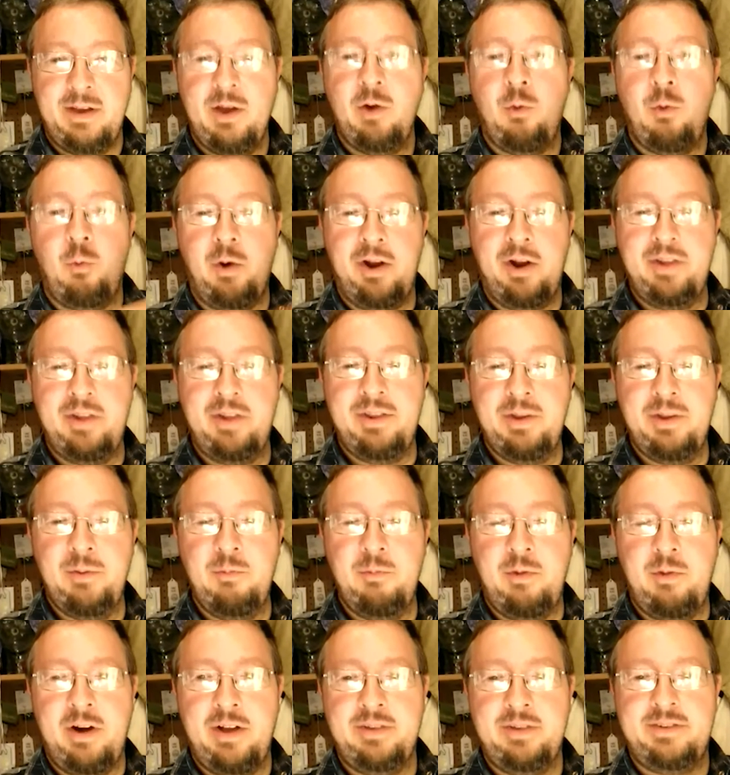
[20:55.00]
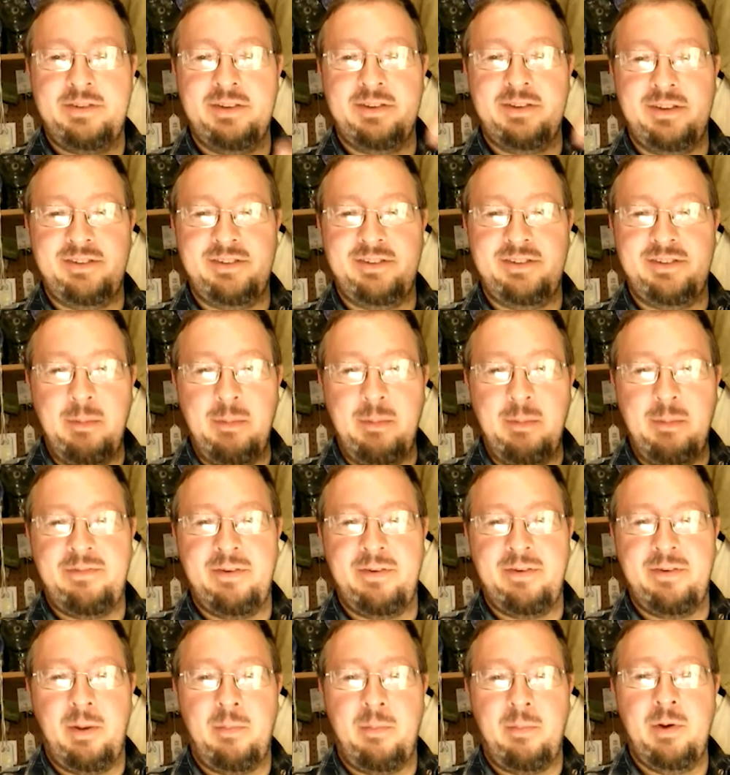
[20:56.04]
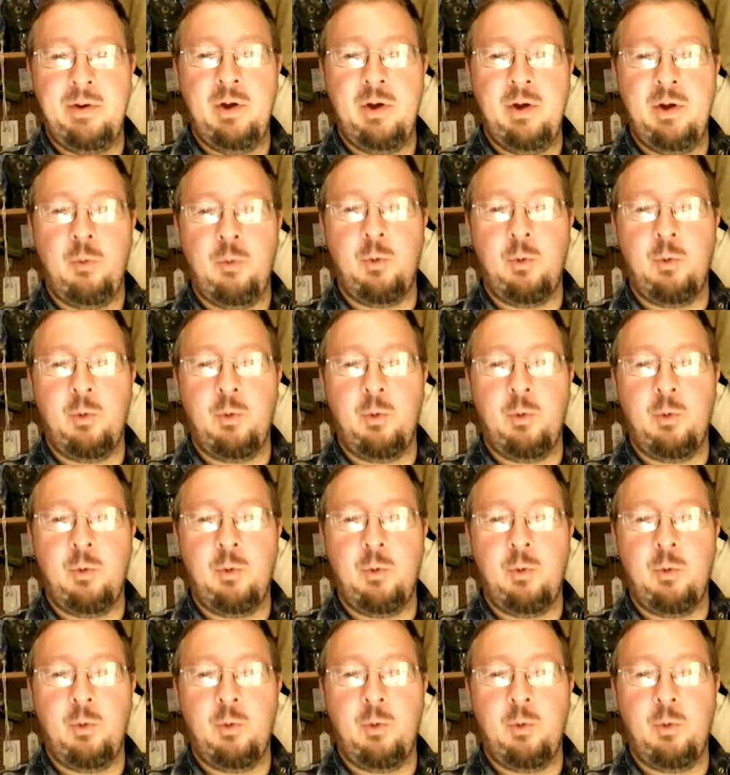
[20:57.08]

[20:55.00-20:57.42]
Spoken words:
One of them was the zombie film